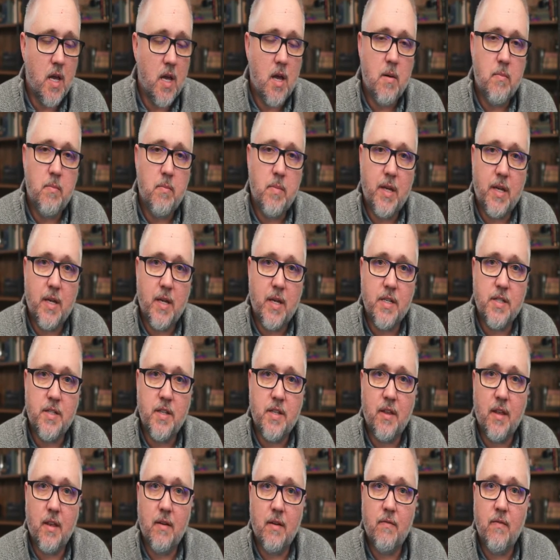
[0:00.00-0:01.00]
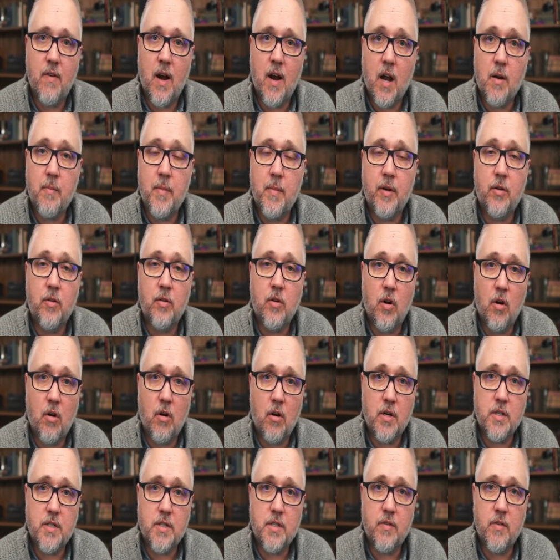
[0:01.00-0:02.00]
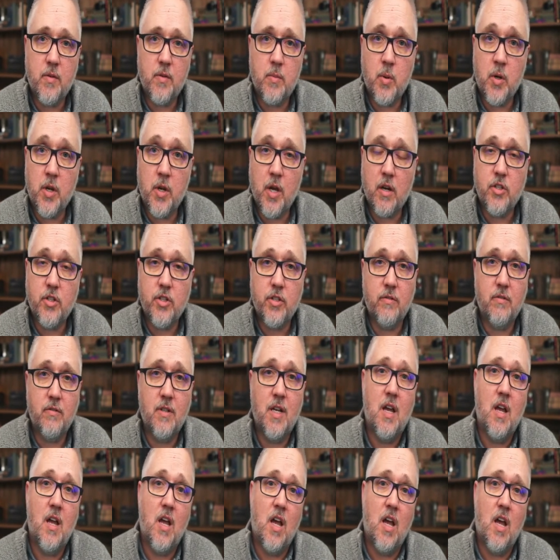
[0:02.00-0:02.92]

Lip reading: because of the environmental cost of the production.